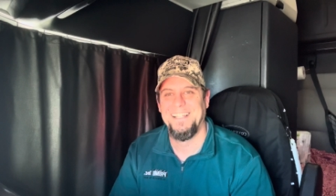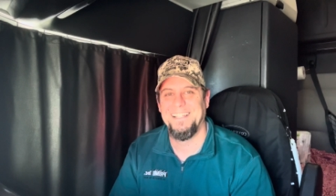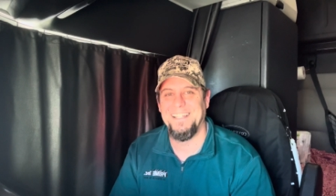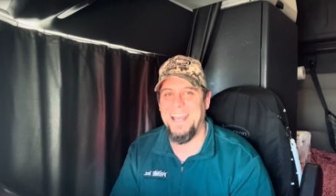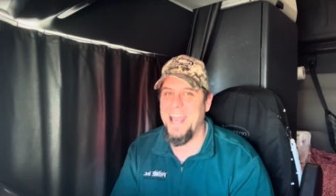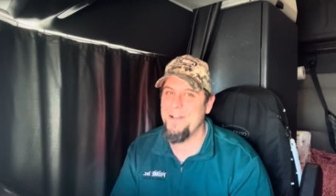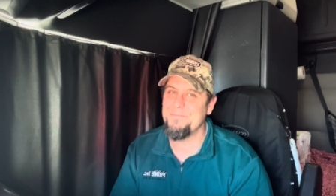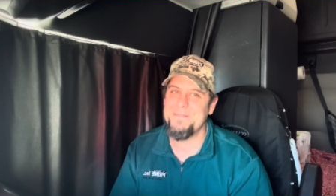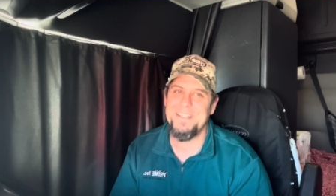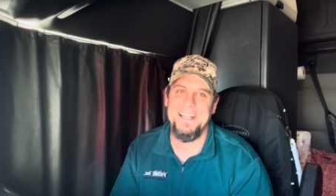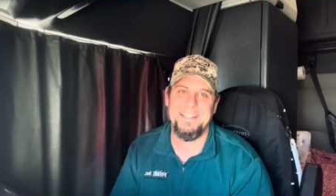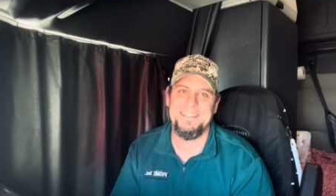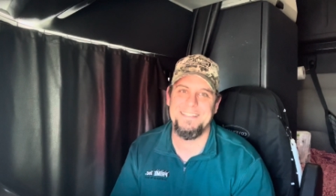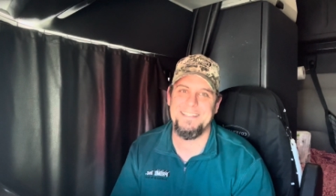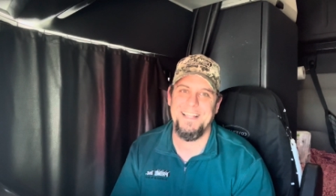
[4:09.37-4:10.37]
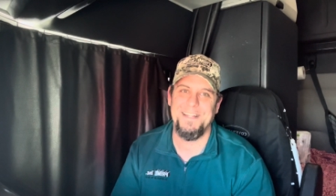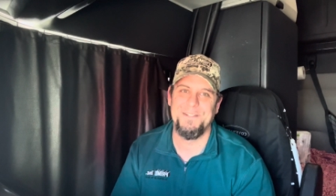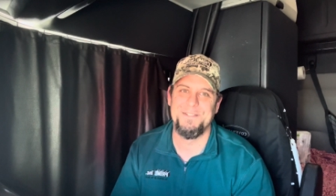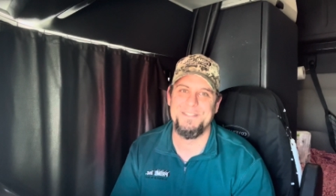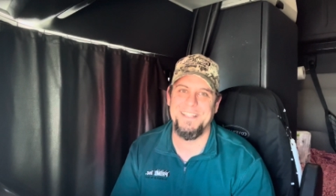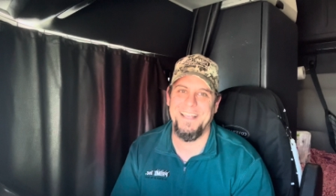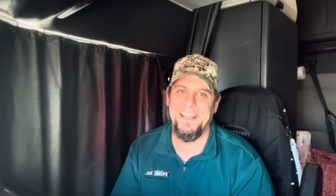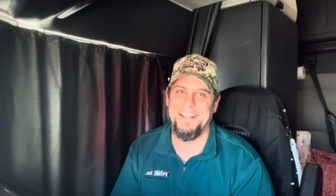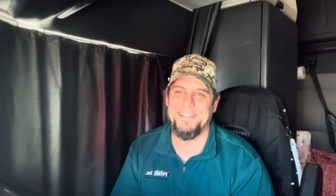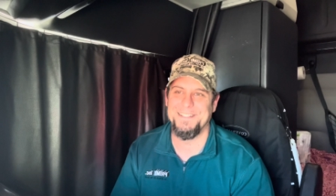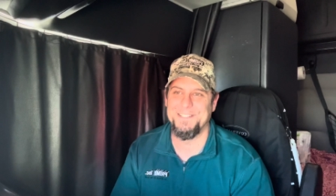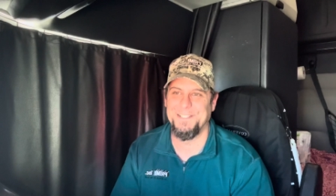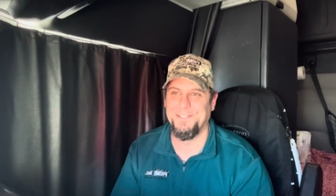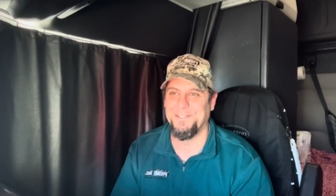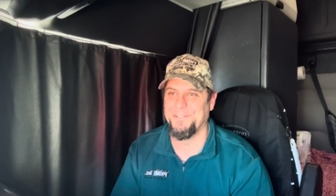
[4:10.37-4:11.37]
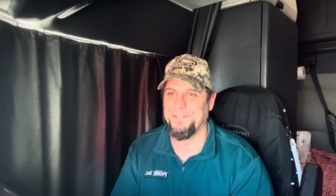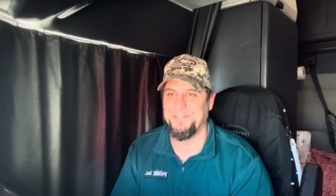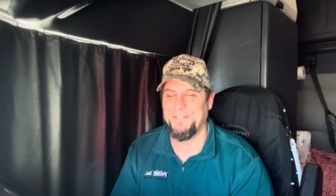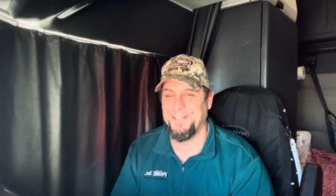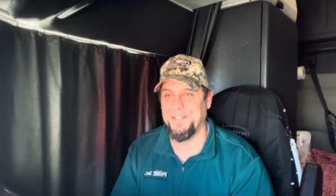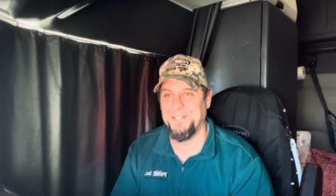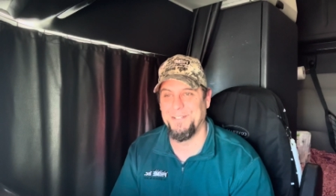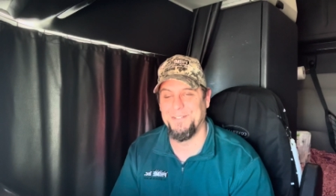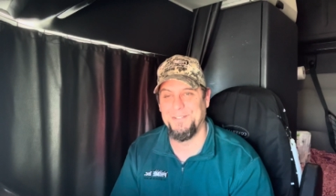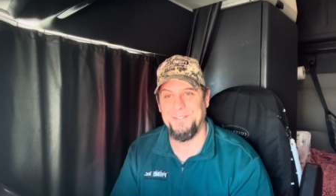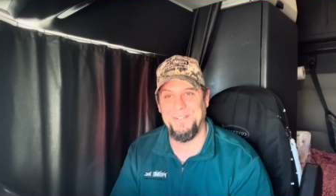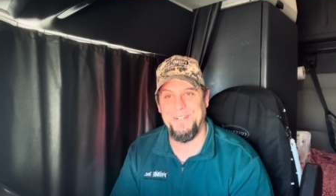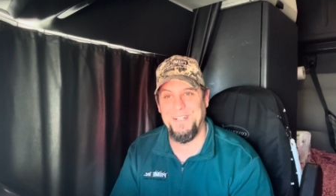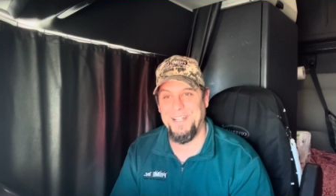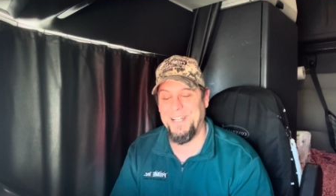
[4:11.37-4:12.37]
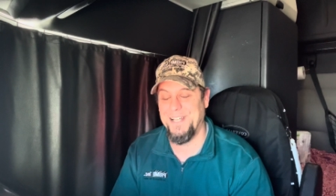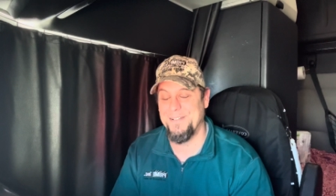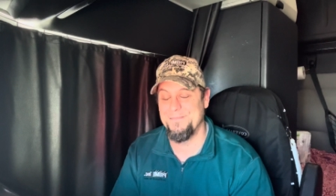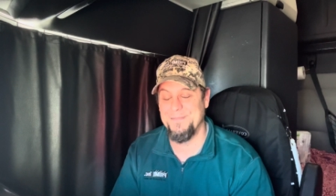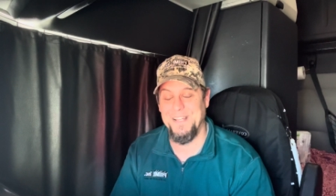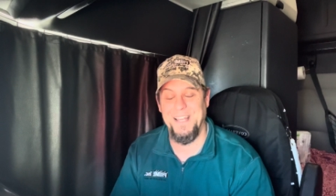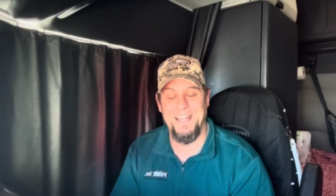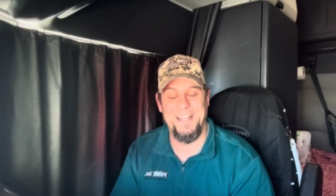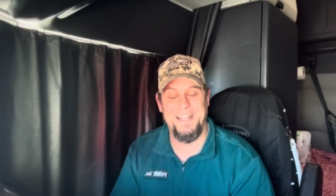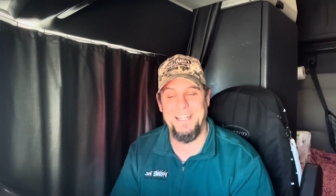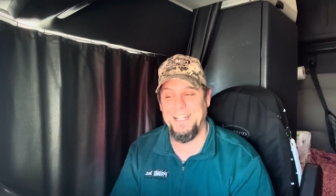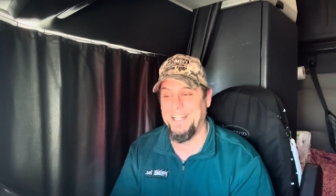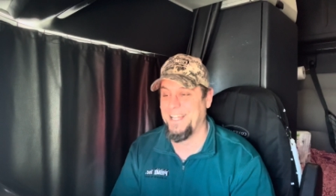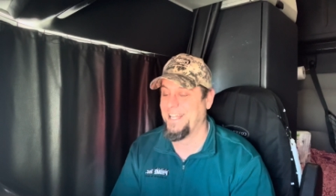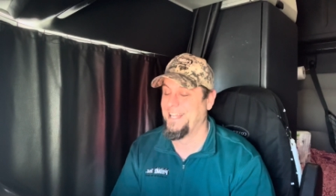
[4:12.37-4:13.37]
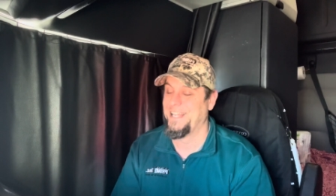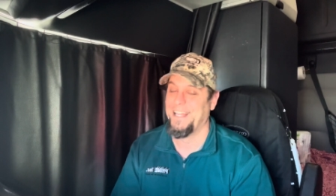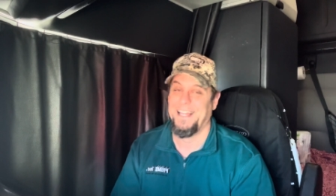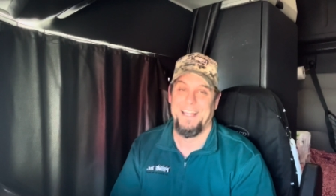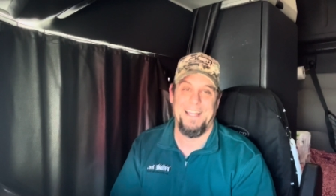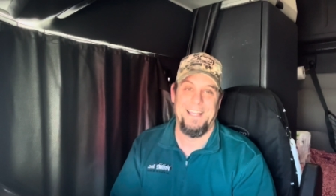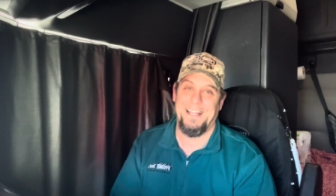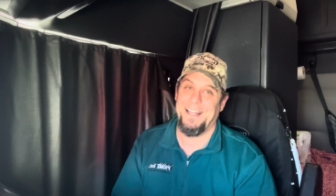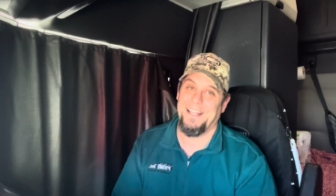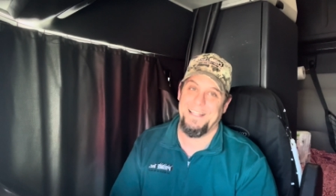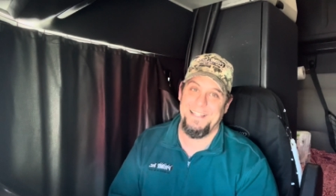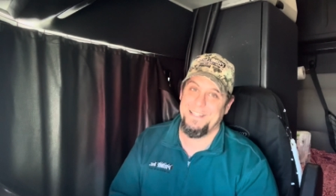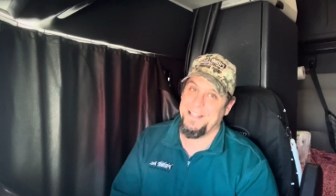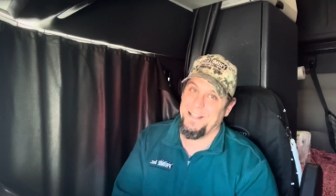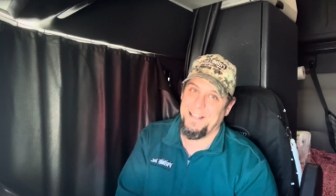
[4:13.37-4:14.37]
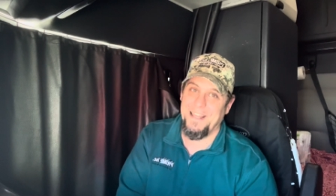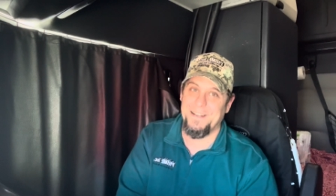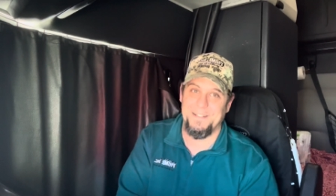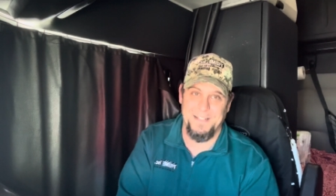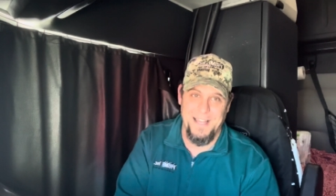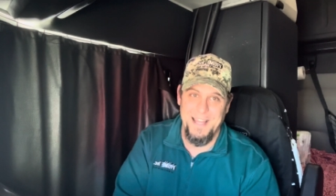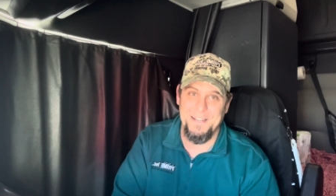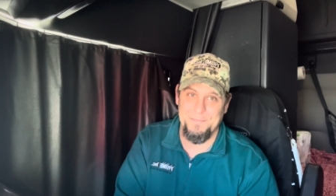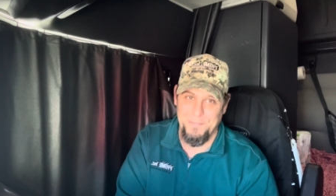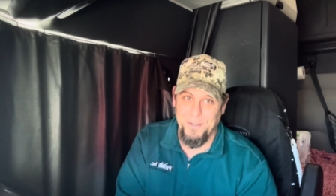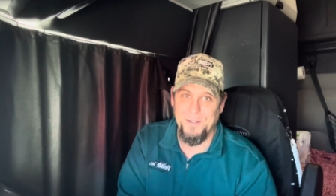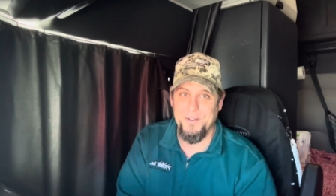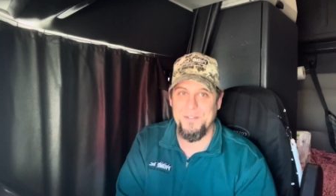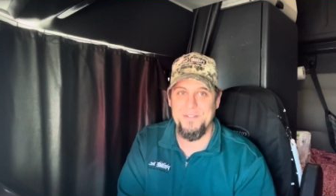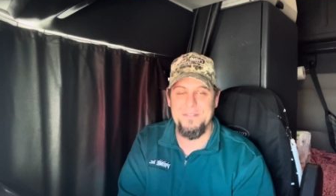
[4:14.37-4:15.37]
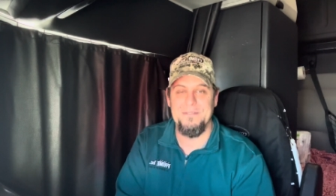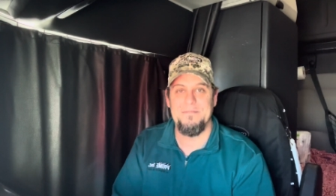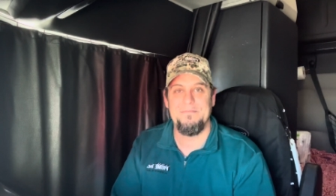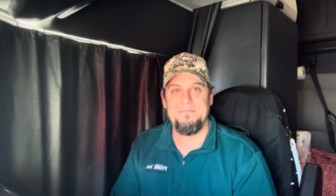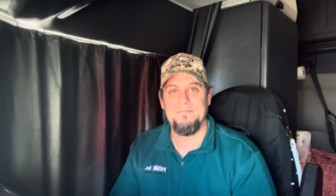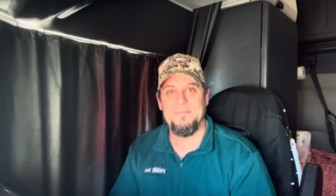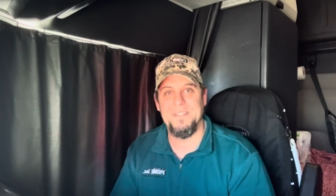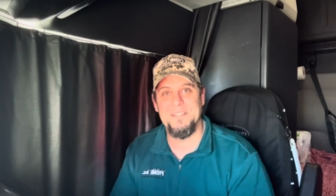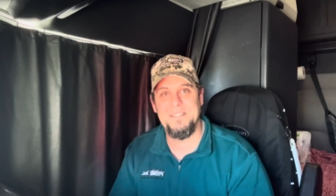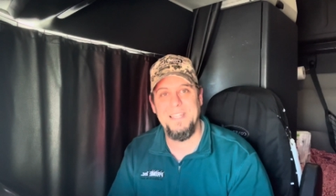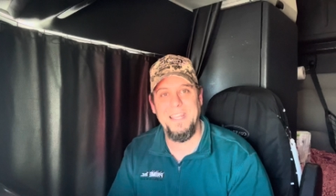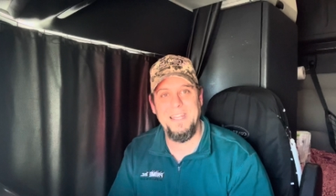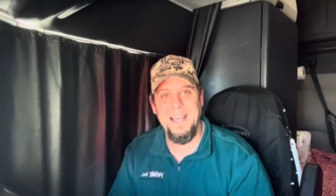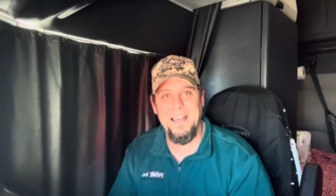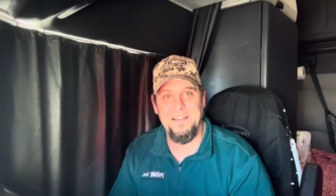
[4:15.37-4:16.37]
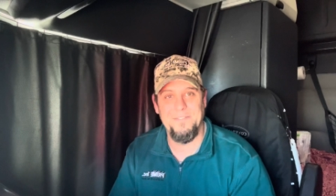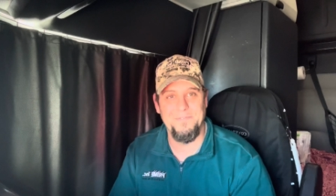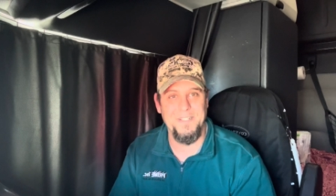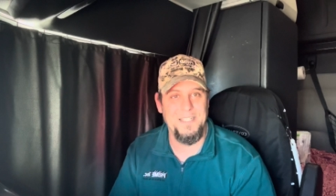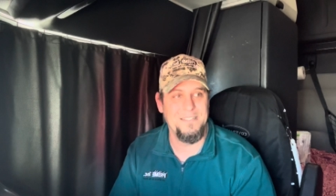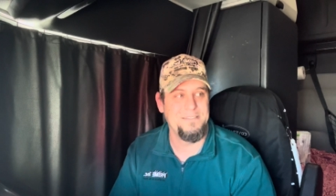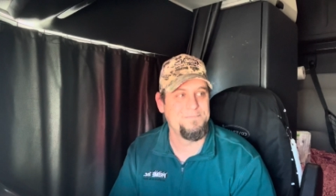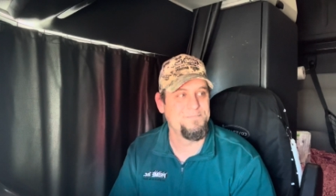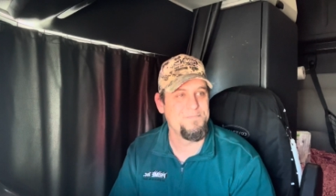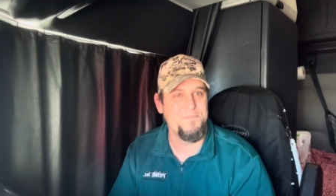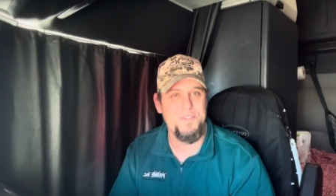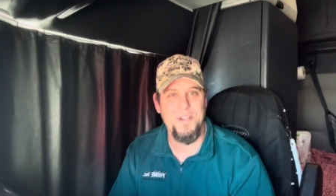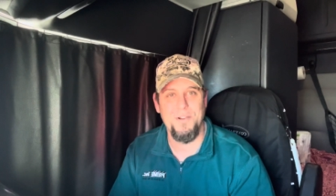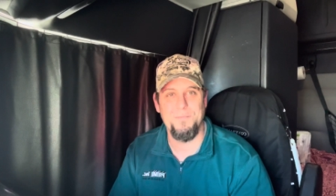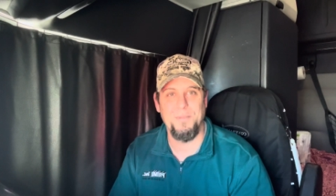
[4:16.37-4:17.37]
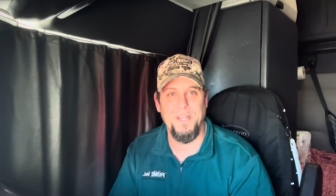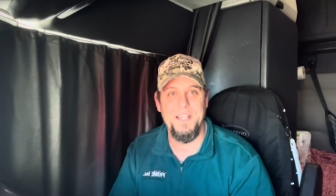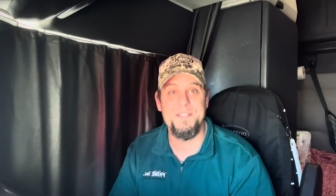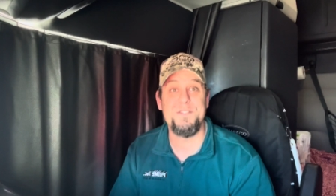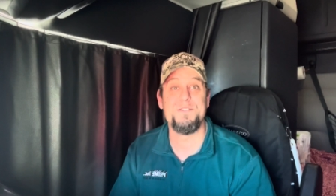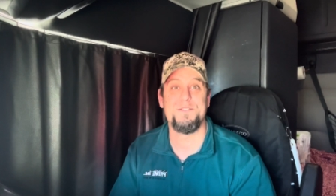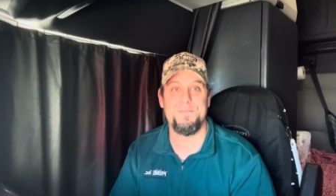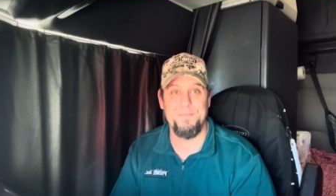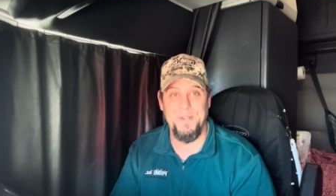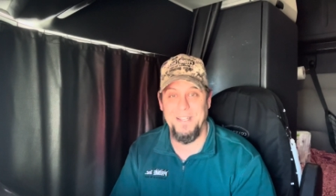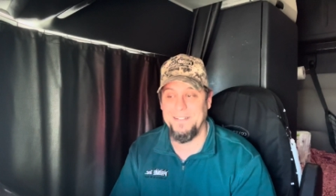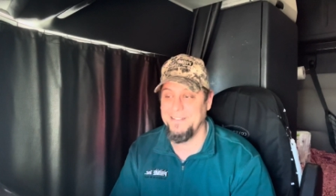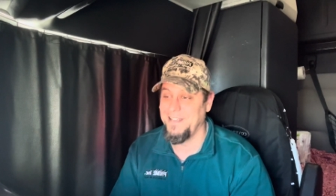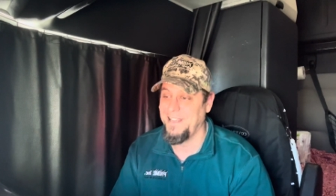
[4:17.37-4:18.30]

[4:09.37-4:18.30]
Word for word: I'm Texas, South Louisiana, so you know I'm like, I gotta, I had to pull the the seat out of uh, certain places, but